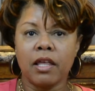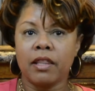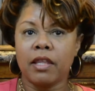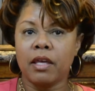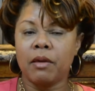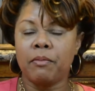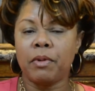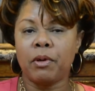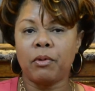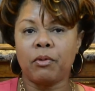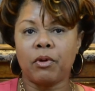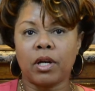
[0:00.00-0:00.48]
They
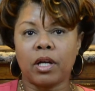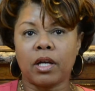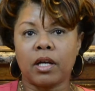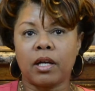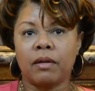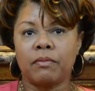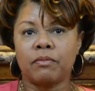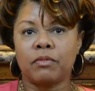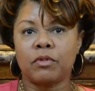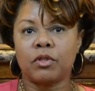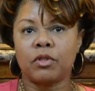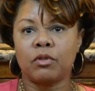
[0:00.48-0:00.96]
may want to
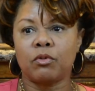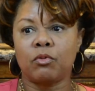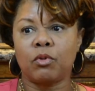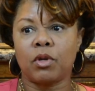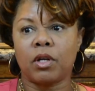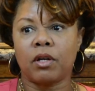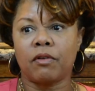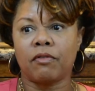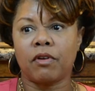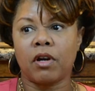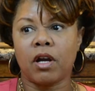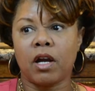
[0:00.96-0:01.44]
come to
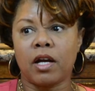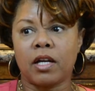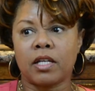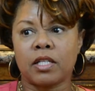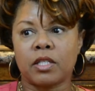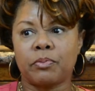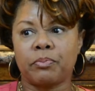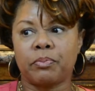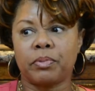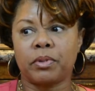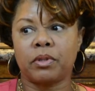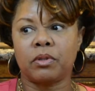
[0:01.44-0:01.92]
one of our
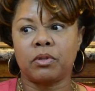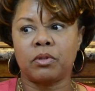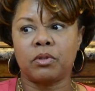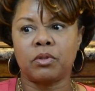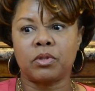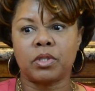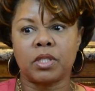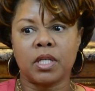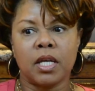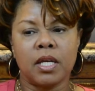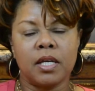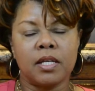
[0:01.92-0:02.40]

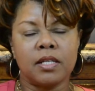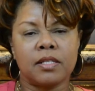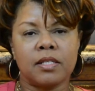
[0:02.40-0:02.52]
hospitals,